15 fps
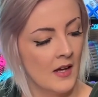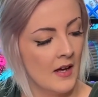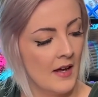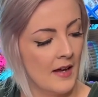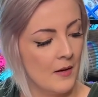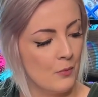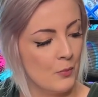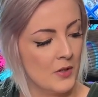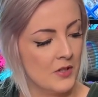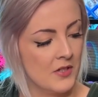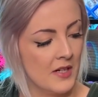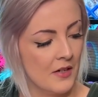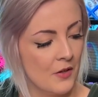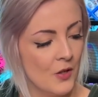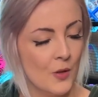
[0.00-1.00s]
which
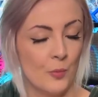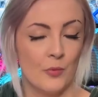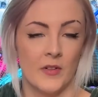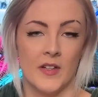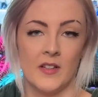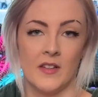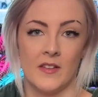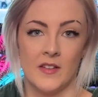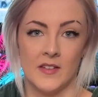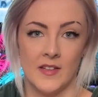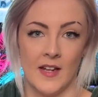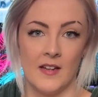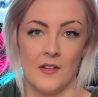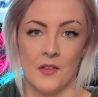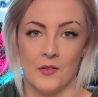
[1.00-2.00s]
incorporates the
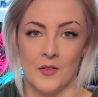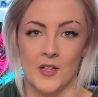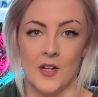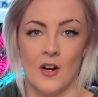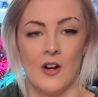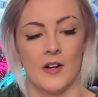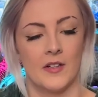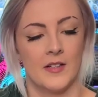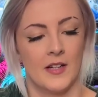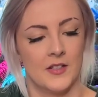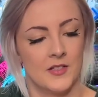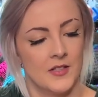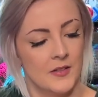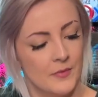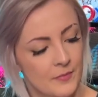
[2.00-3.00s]
Zen 3
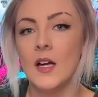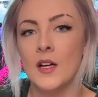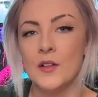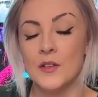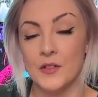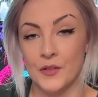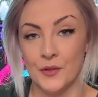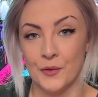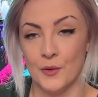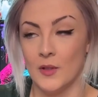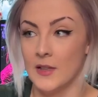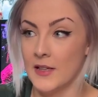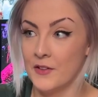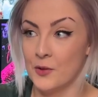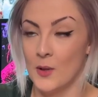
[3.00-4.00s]
architecture. So
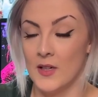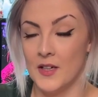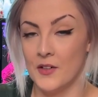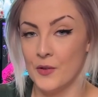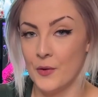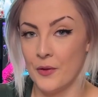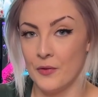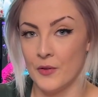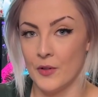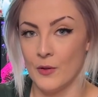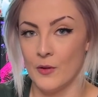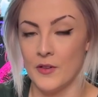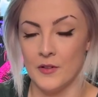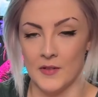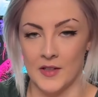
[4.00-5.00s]
let's quickly go through
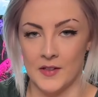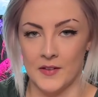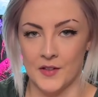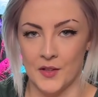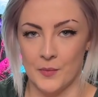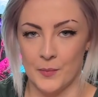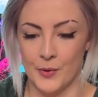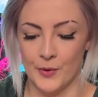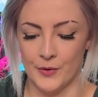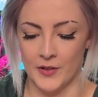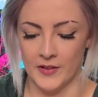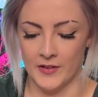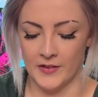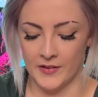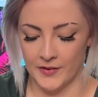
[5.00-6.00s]
the rest of the
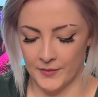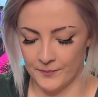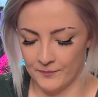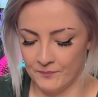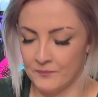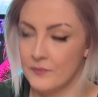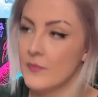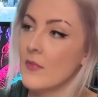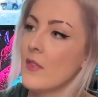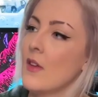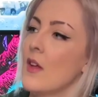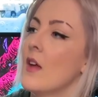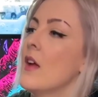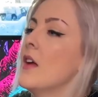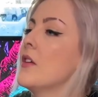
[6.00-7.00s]
components.
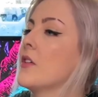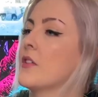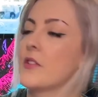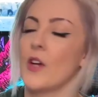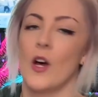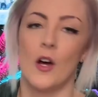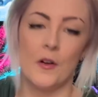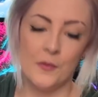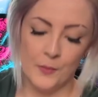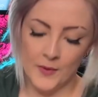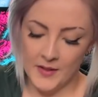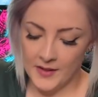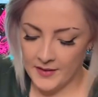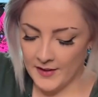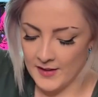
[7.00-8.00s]
To start off
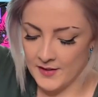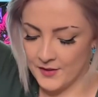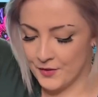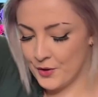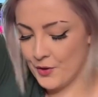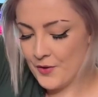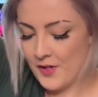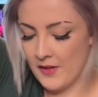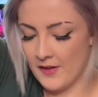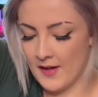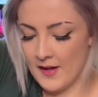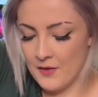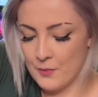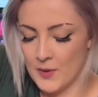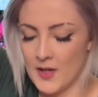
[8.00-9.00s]
with, in the corner there,
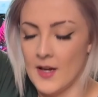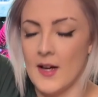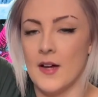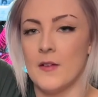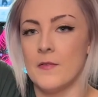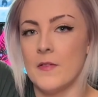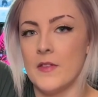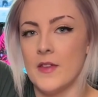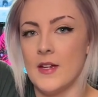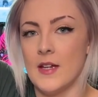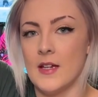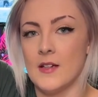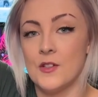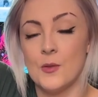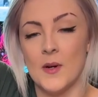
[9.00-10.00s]
we have
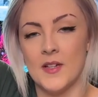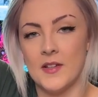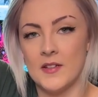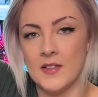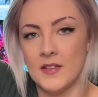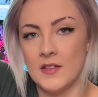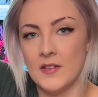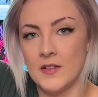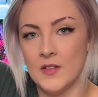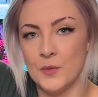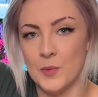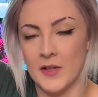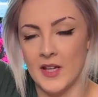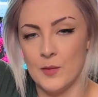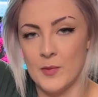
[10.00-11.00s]
the 2060 Super
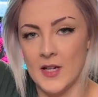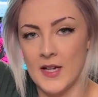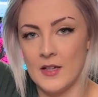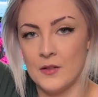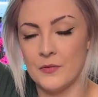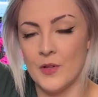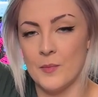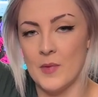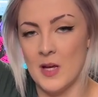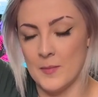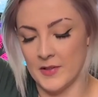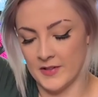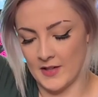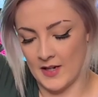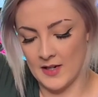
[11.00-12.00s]
Gaming X from
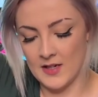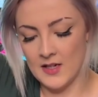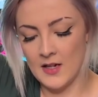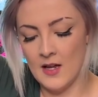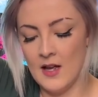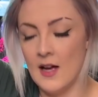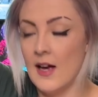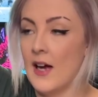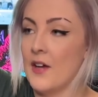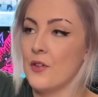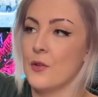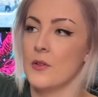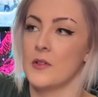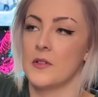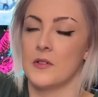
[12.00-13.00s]
MSI, and
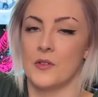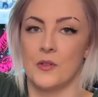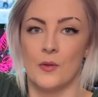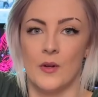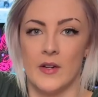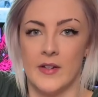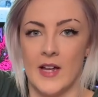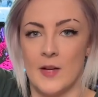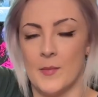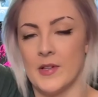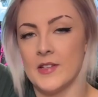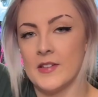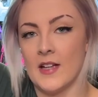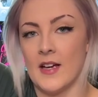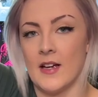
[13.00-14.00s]
also an
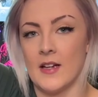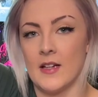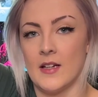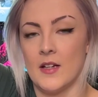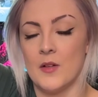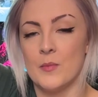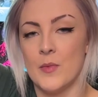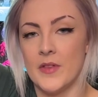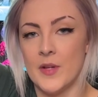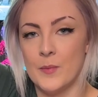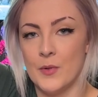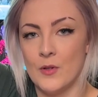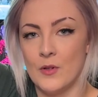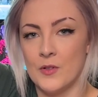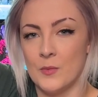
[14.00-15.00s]
MSI
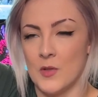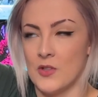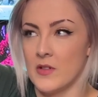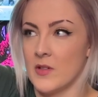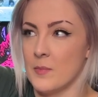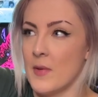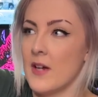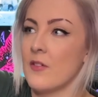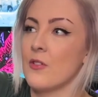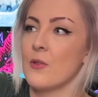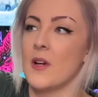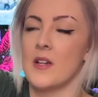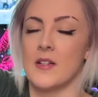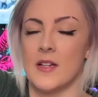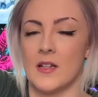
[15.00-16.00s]
motherboard, which is a micro
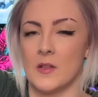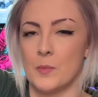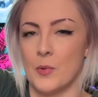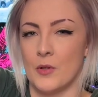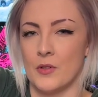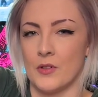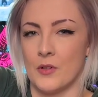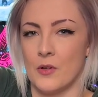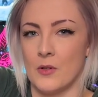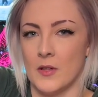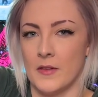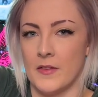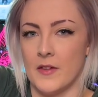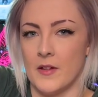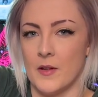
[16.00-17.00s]
ATX board called
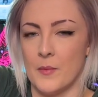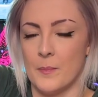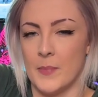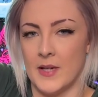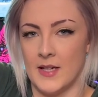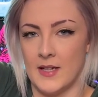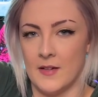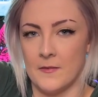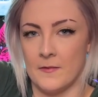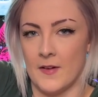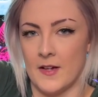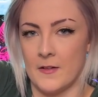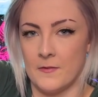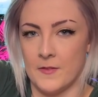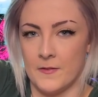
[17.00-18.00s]
the
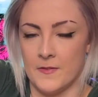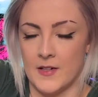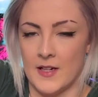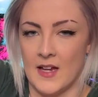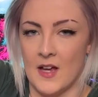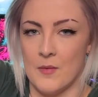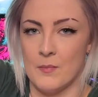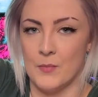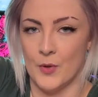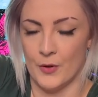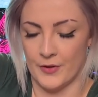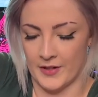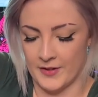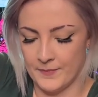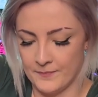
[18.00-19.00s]
B550M
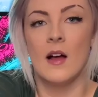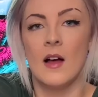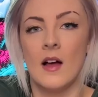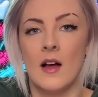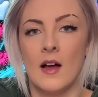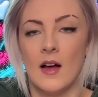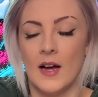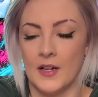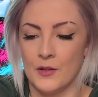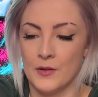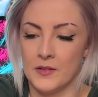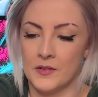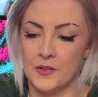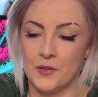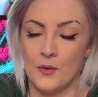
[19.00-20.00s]
Mortar. I
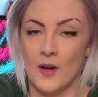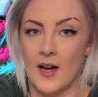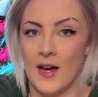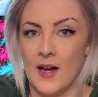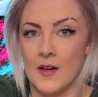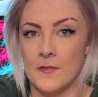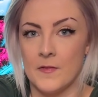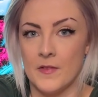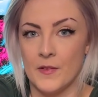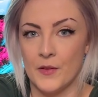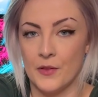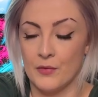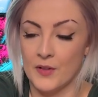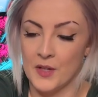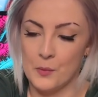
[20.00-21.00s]
also have the
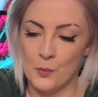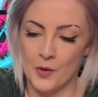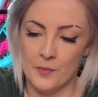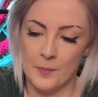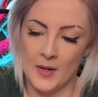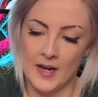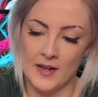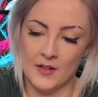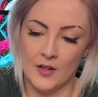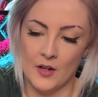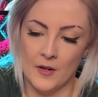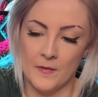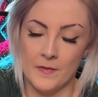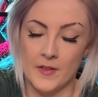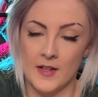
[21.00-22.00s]
3-in-1 pack
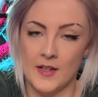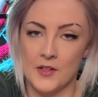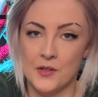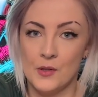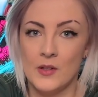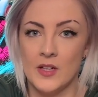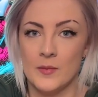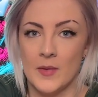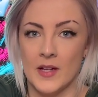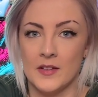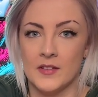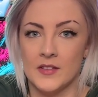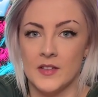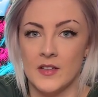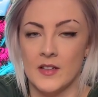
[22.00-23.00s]
of the
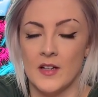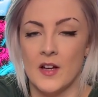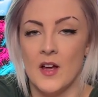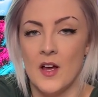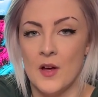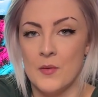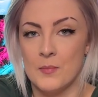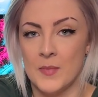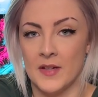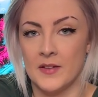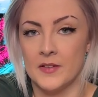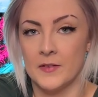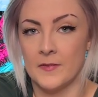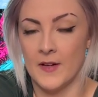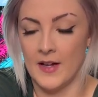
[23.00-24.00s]
CoolerMaster
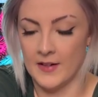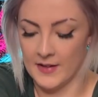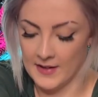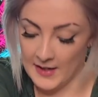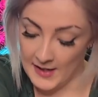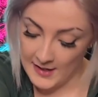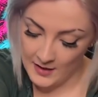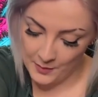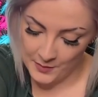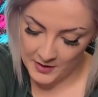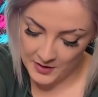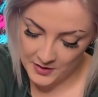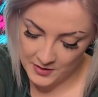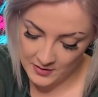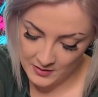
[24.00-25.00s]
Masterfan Halo
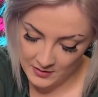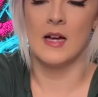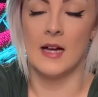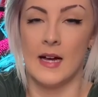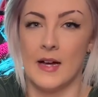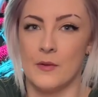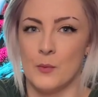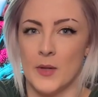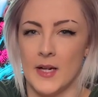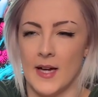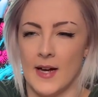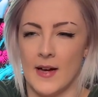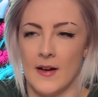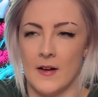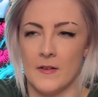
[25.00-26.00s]
Edition, and we
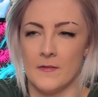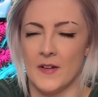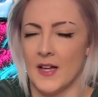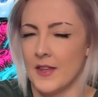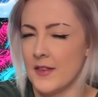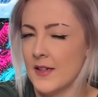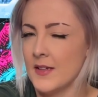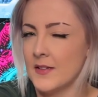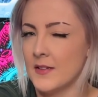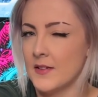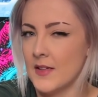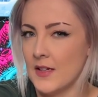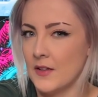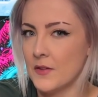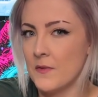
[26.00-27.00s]
have, I think,
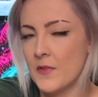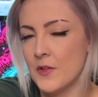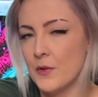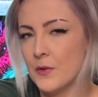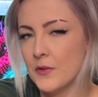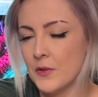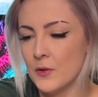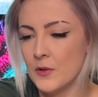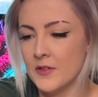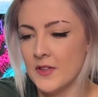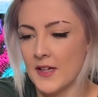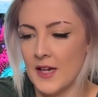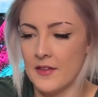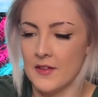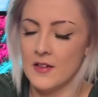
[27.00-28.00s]
6 of those all
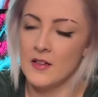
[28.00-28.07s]
together,